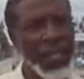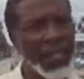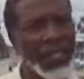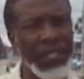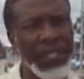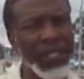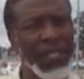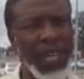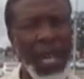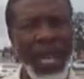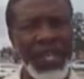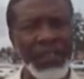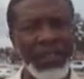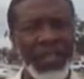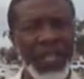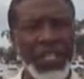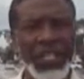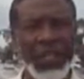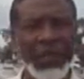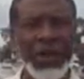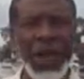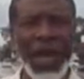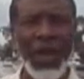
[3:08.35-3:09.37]
This is not
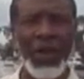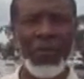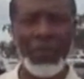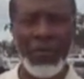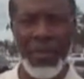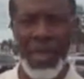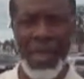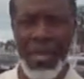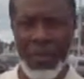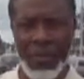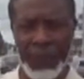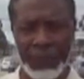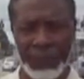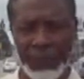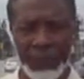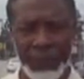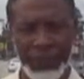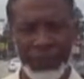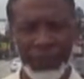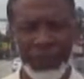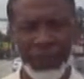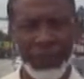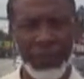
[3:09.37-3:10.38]
just about me,
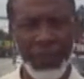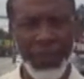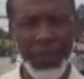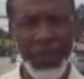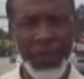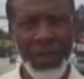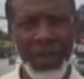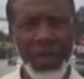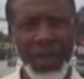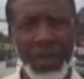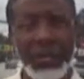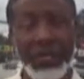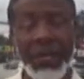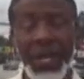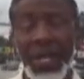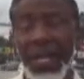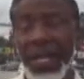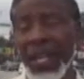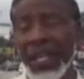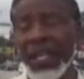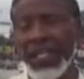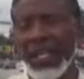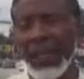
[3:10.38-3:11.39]

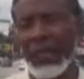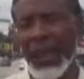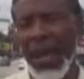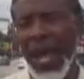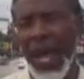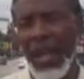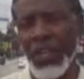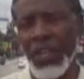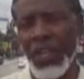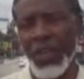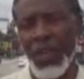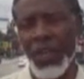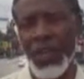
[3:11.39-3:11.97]
but it is about